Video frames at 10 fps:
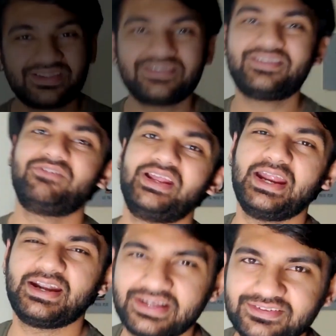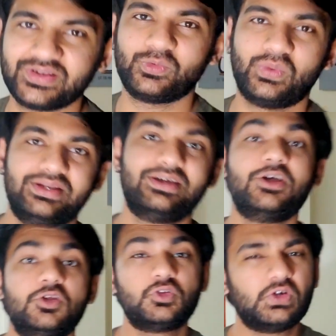this is a very interesting one.
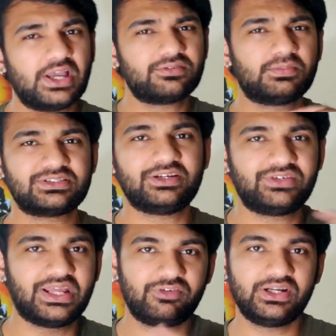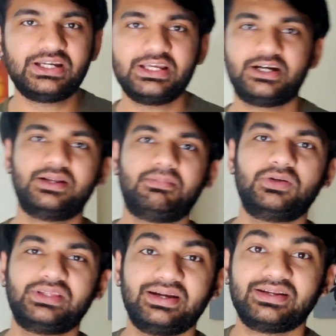So you guys must have definitely heard
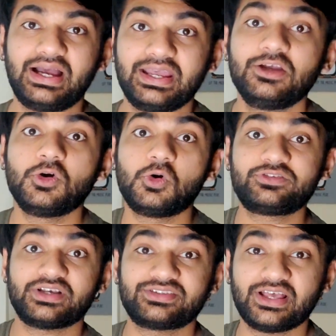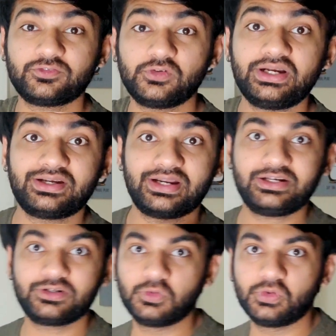about that guy who successfully
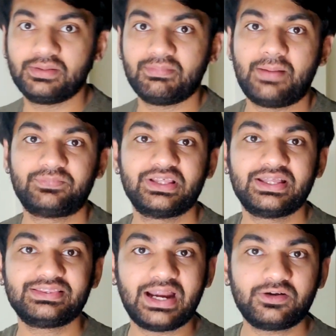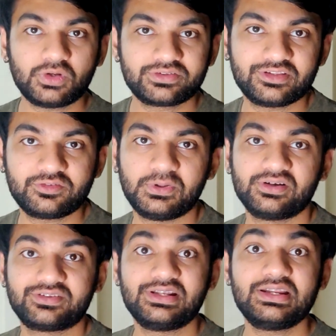tricked Google Maps. That was this
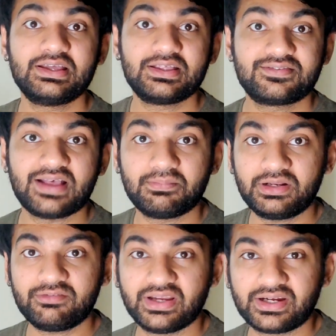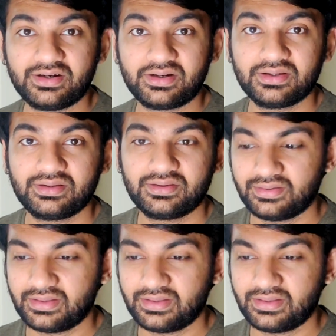person, Simon Weckert.